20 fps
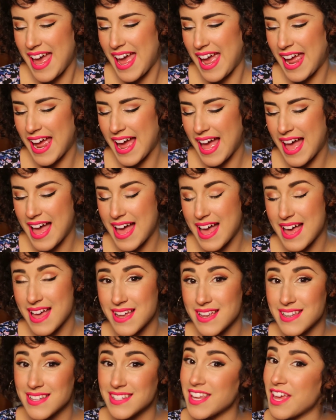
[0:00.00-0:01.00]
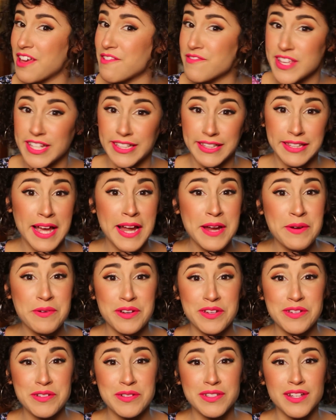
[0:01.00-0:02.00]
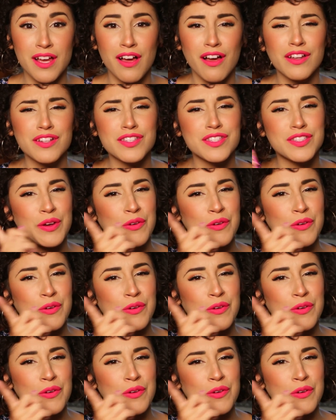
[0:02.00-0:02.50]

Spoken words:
And if you like what you saw,